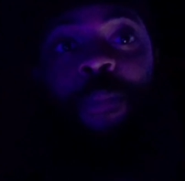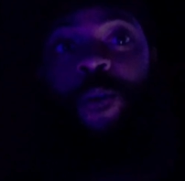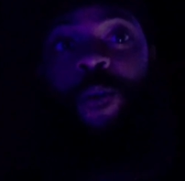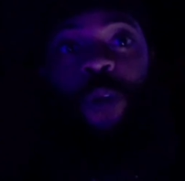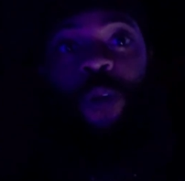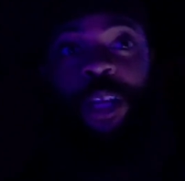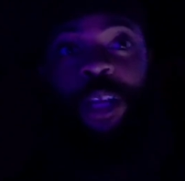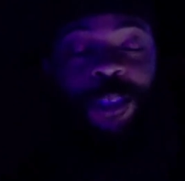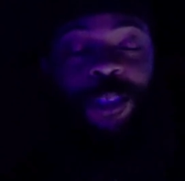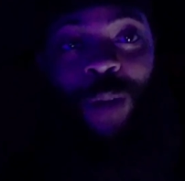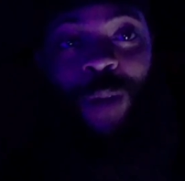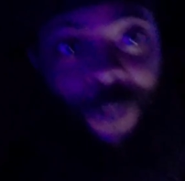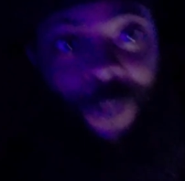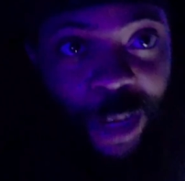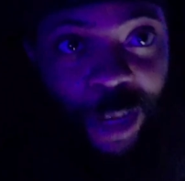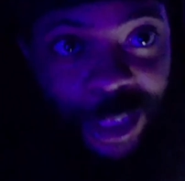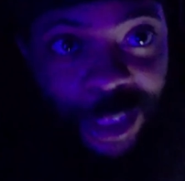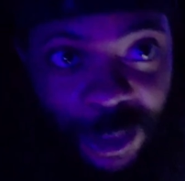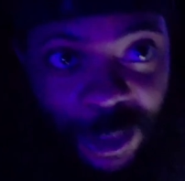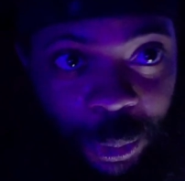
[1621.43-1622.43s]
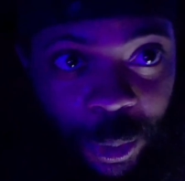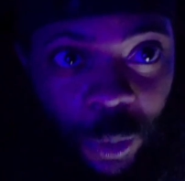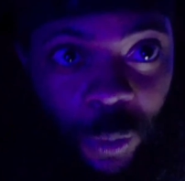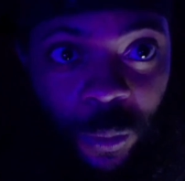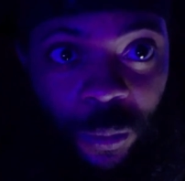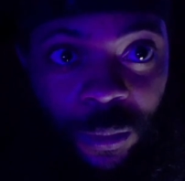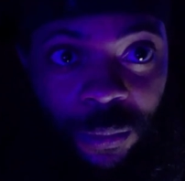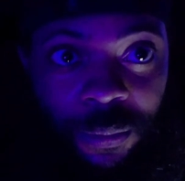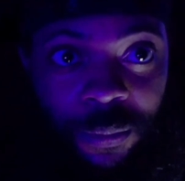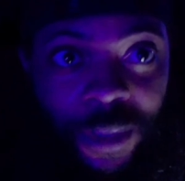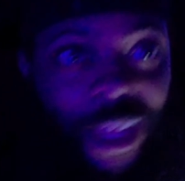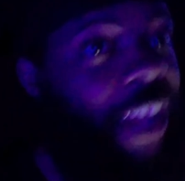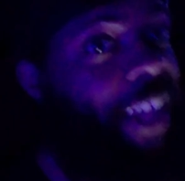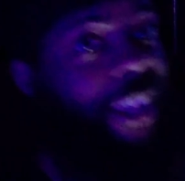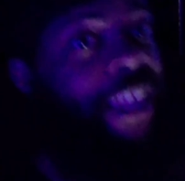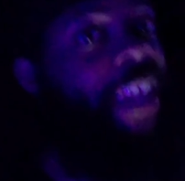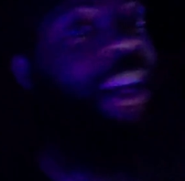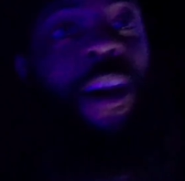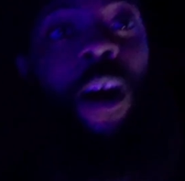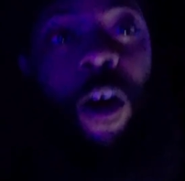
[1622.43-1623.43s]
make one of these motherfuckers explode.
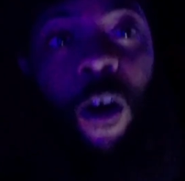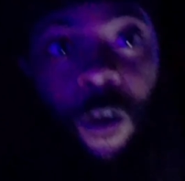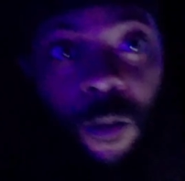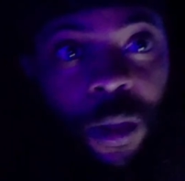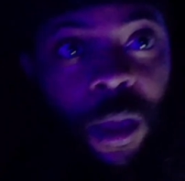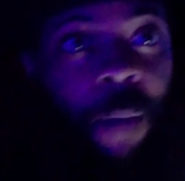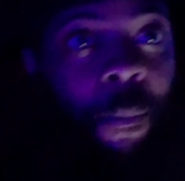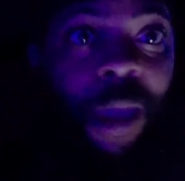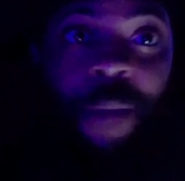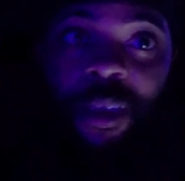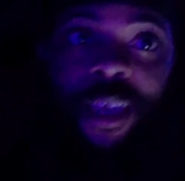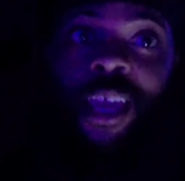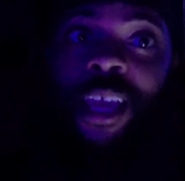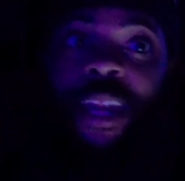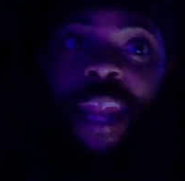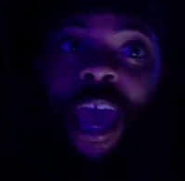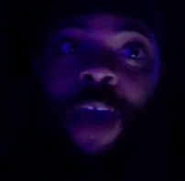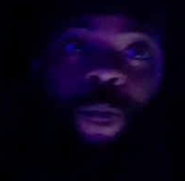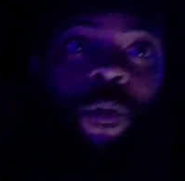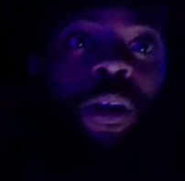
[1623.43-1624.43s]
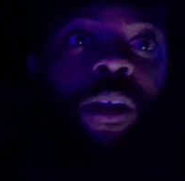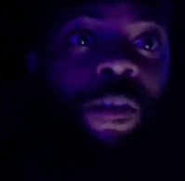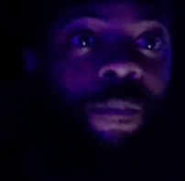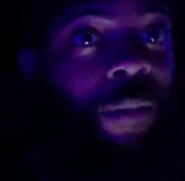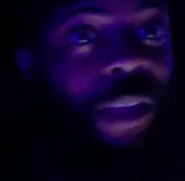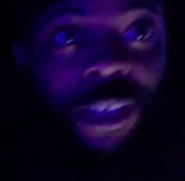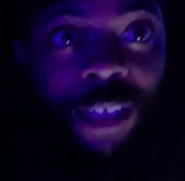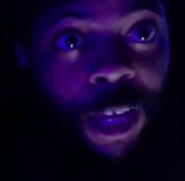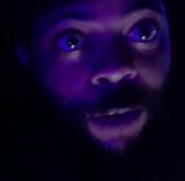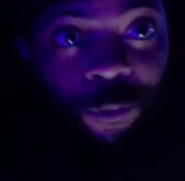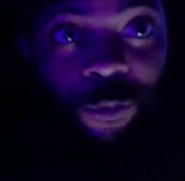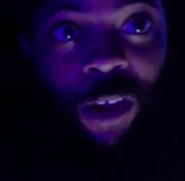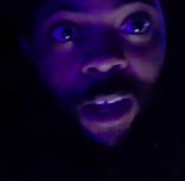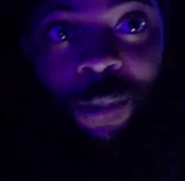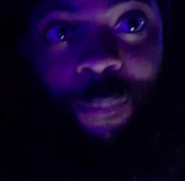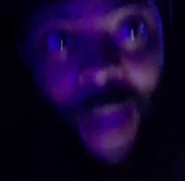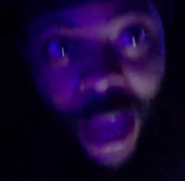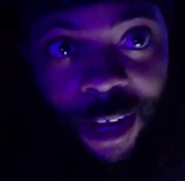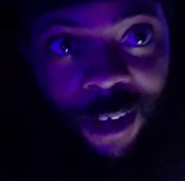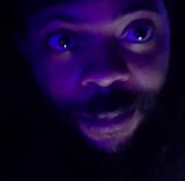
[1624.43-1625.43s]
And get gone. Maybe kidnap one of them. Doesn't
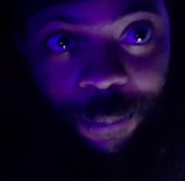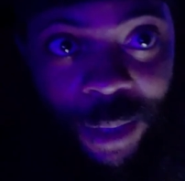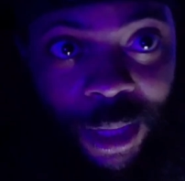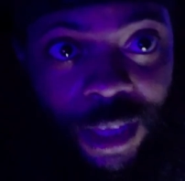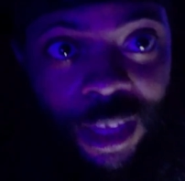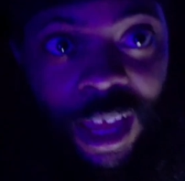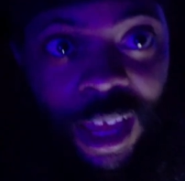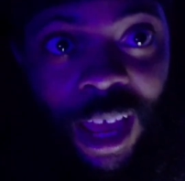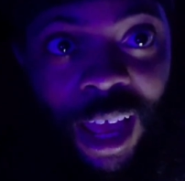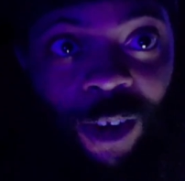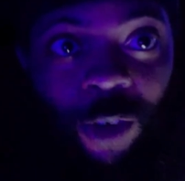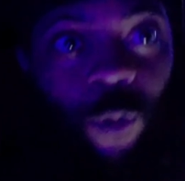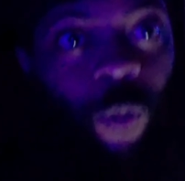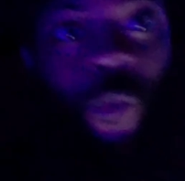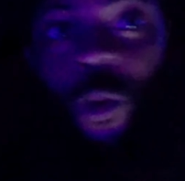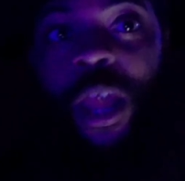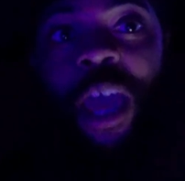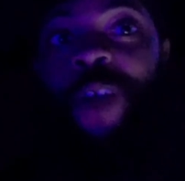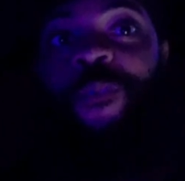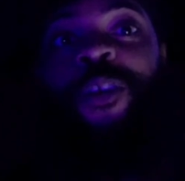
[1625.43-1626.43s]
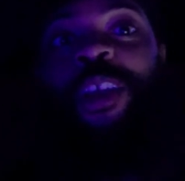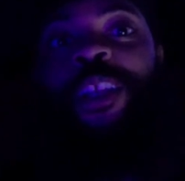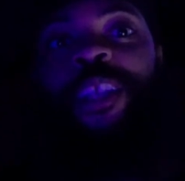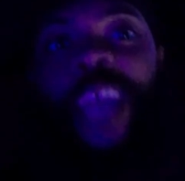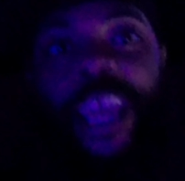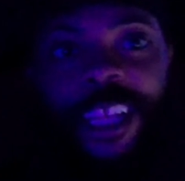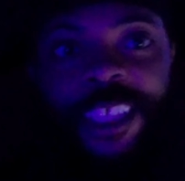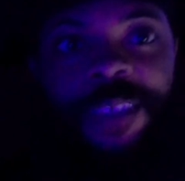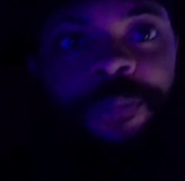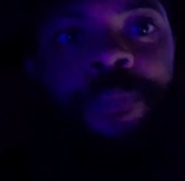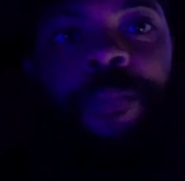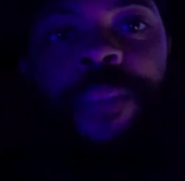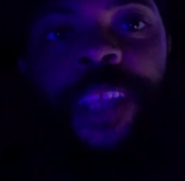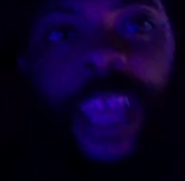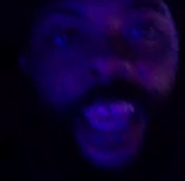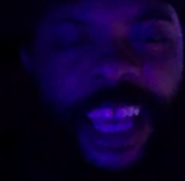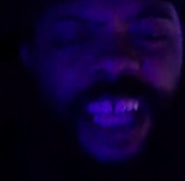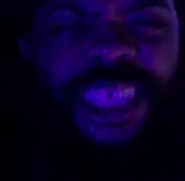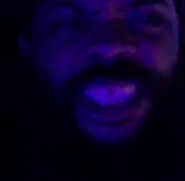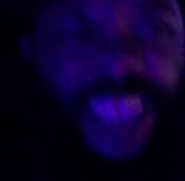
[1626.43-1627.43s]
fucking matter to me. Whatever it takes.
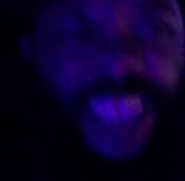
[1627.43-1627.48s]
He